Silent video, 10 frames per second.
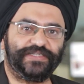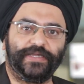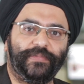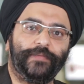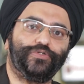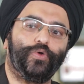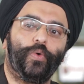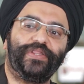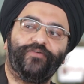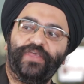but sometimes
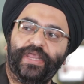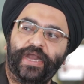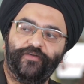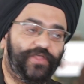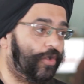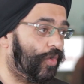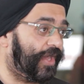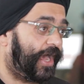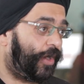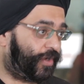over the weekend if they are
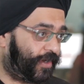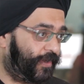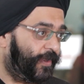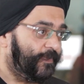going out,